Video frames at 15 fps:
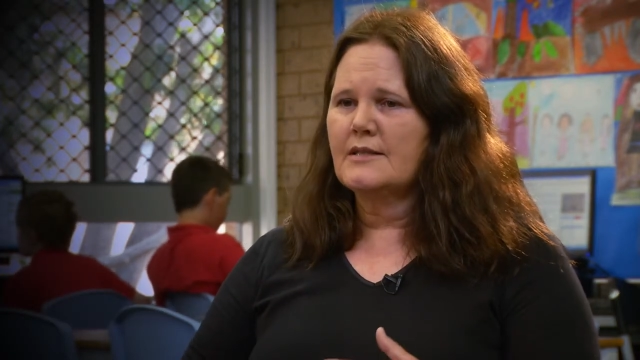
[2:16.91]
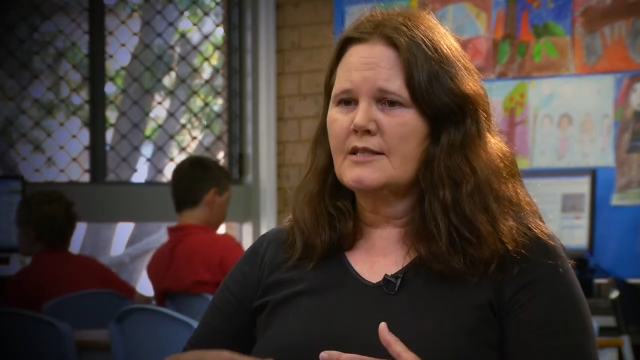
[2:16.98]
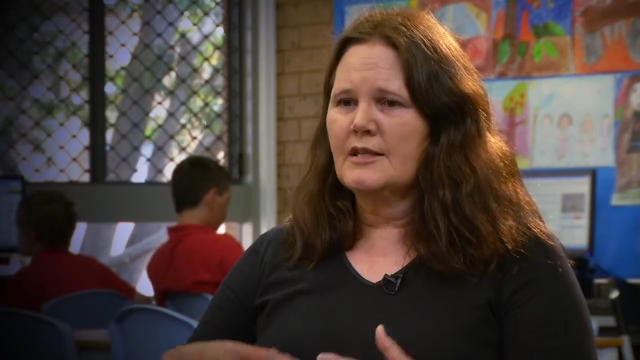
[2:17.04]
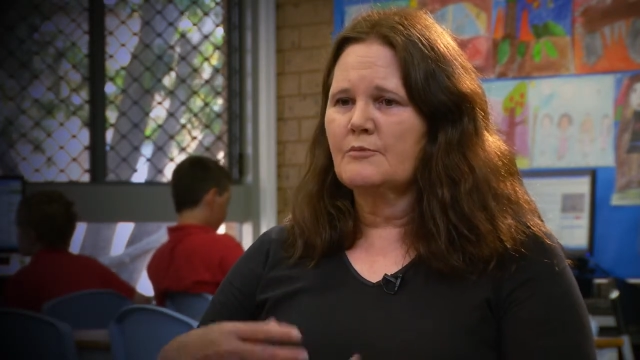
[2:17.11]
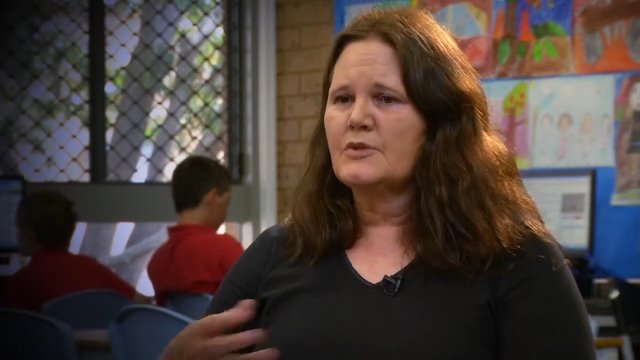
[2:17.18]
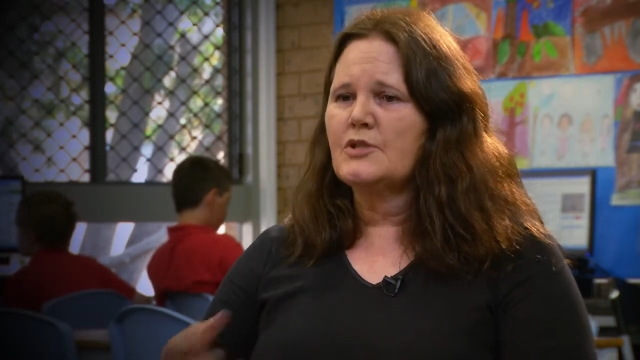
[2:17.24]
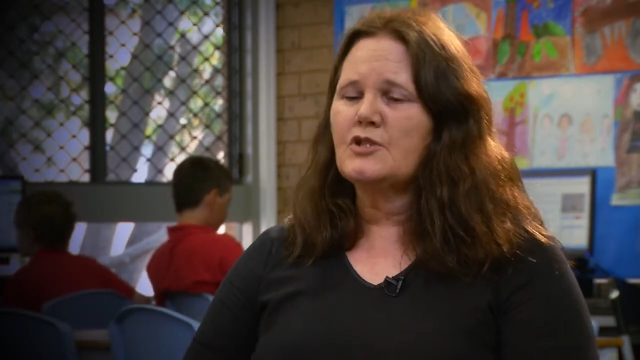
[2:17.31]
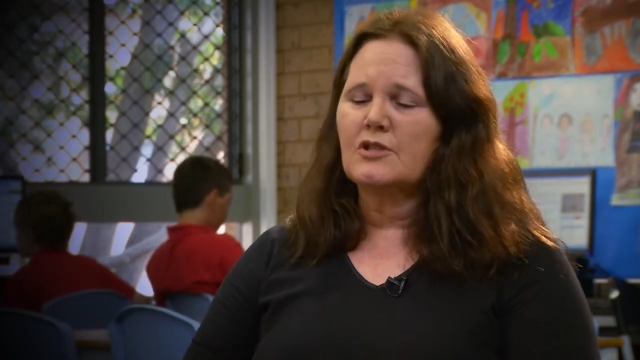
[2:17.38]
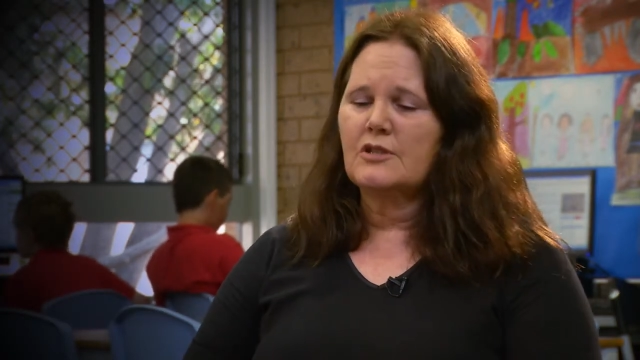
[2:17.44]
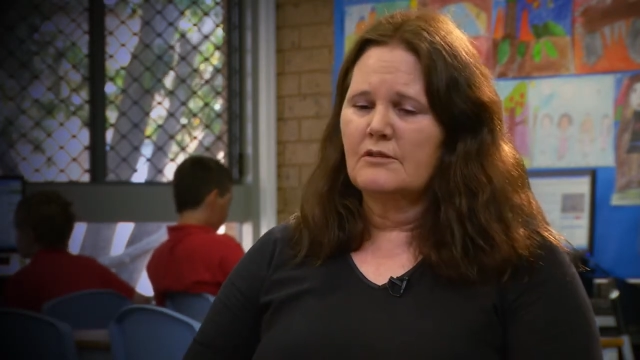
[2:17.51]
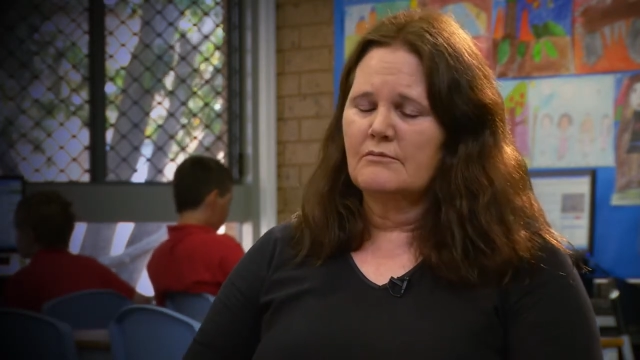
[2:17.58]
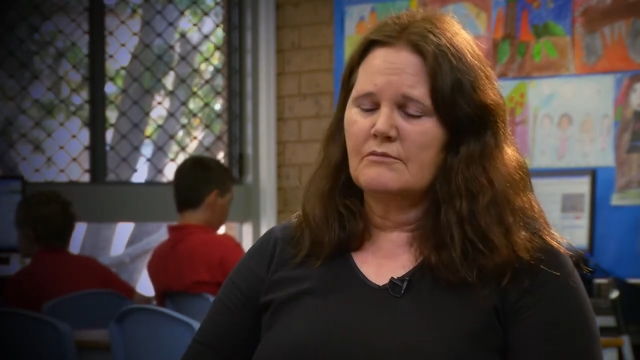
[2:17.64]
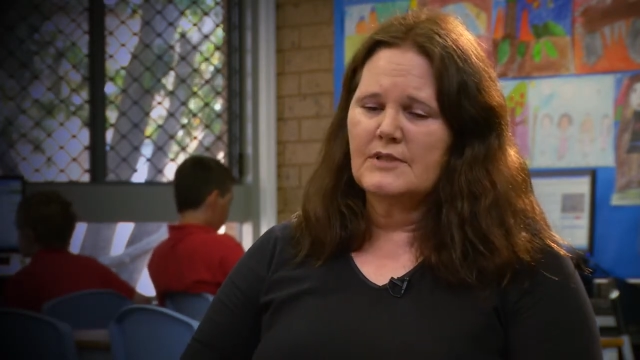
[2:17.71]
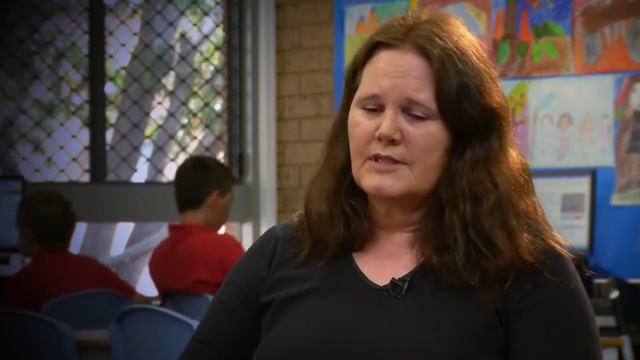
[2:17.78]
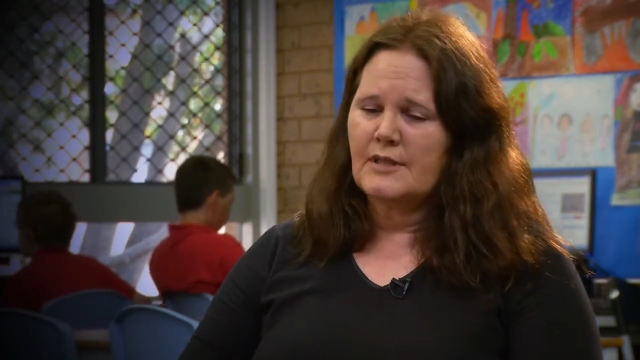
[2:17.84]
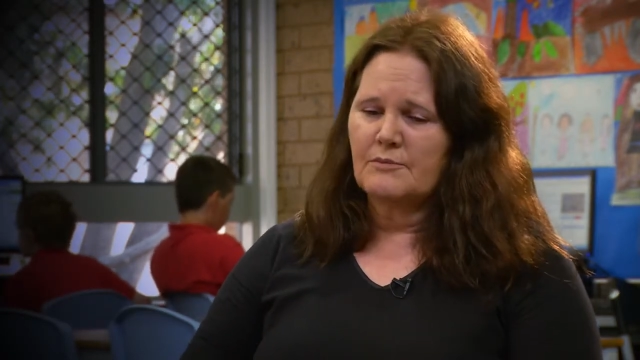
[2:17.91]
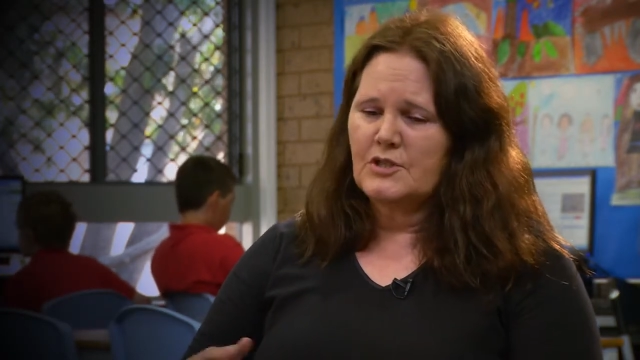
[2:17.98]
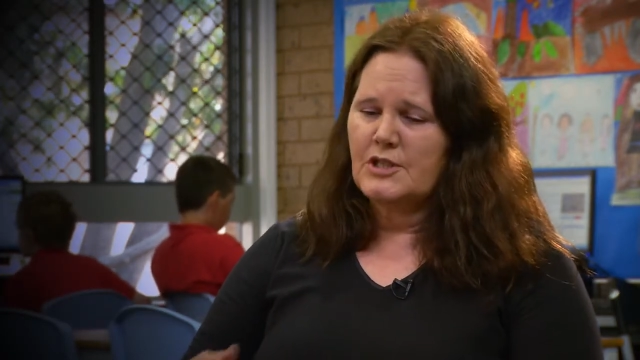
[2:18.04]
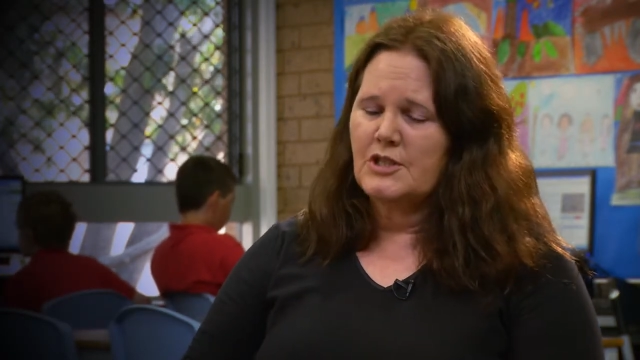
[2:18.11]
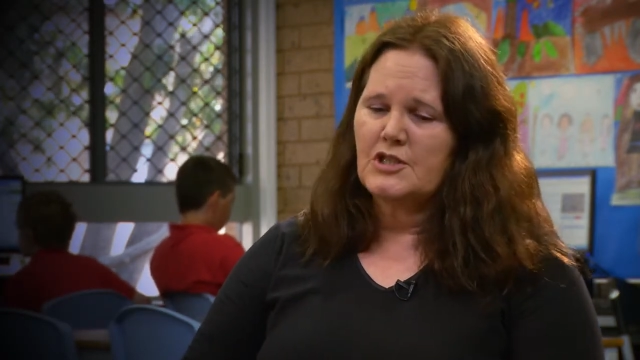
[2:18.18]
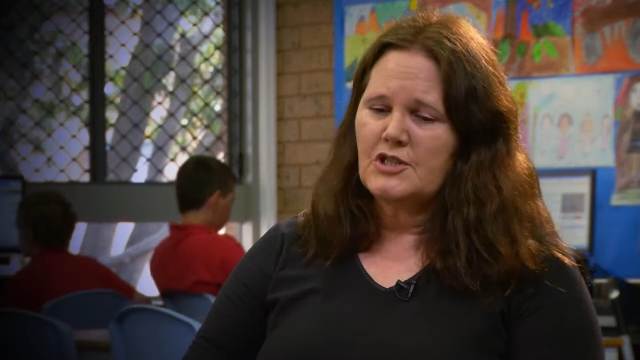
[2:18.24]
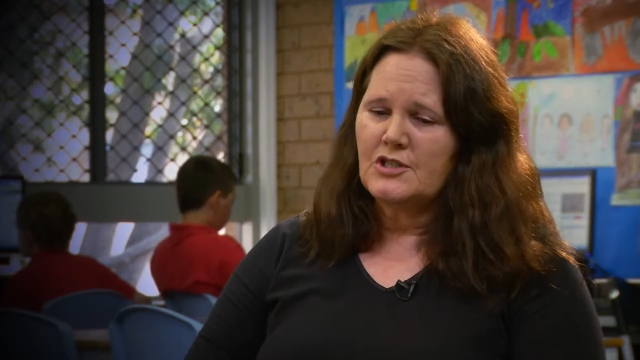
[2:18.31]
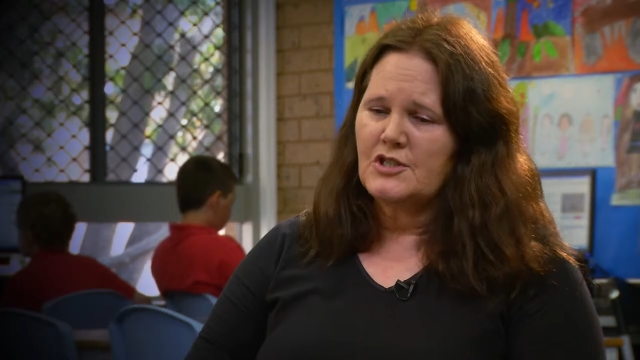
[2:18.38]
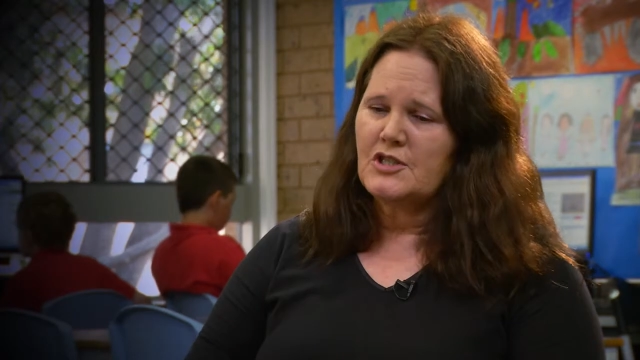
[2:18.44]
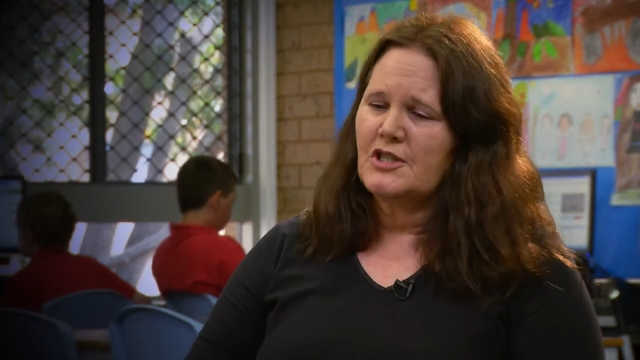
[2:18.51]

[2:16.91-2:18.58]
some teachers